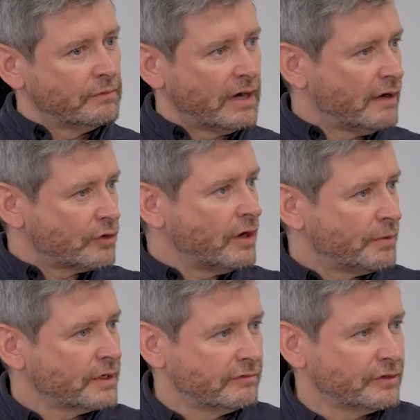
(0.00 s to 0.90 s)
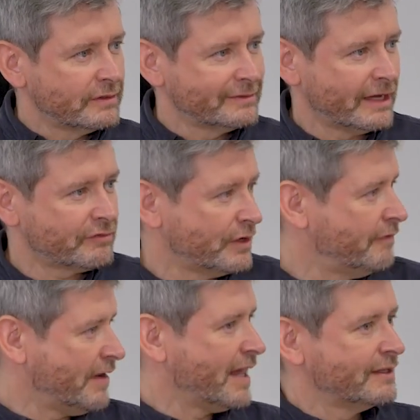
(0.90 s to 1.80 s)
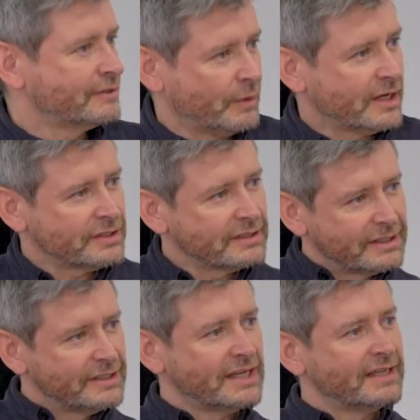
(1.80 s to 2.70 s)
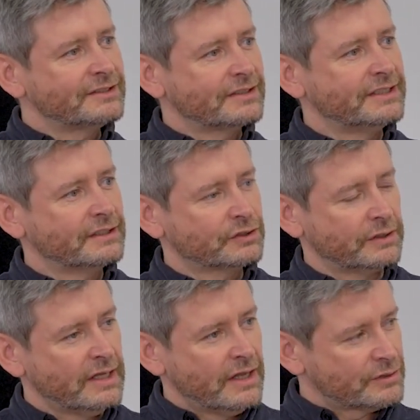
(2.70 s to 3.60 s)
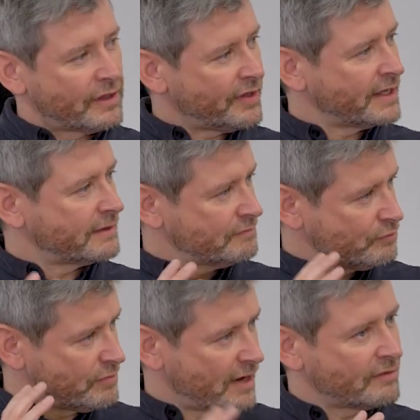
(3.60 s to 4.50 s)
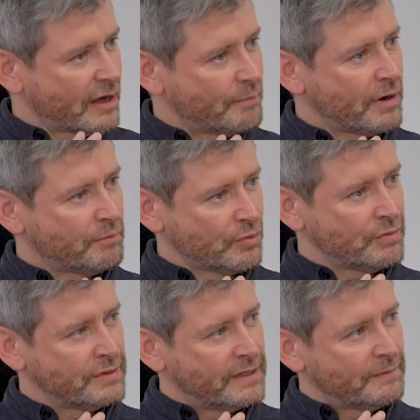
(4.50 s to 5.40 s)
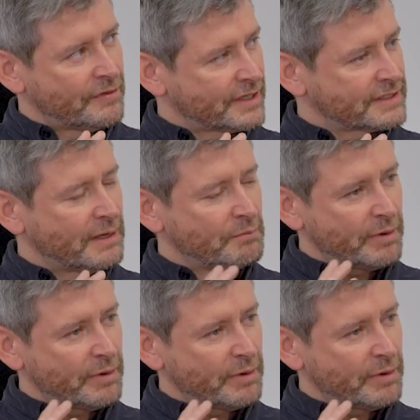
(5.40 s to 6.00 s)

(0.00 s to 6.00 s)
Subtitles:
I've got a point of view. I've got a valid question that needs answered here. So I think we are in that bubble. I think it's getting